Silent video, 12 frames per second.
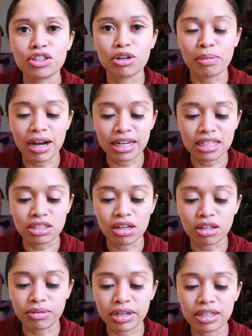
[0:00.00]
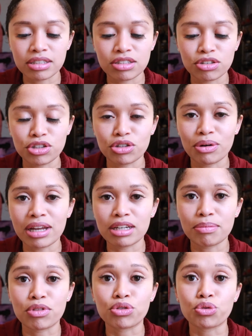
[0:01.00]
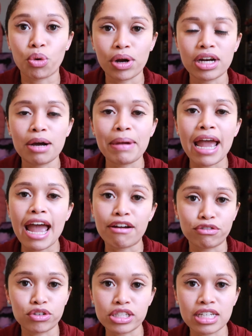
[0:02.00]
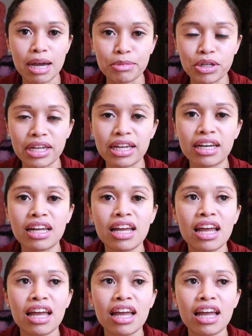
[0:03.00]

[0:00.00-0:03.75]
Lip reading: your body can tolerate so you don't end up throwing up every time you eat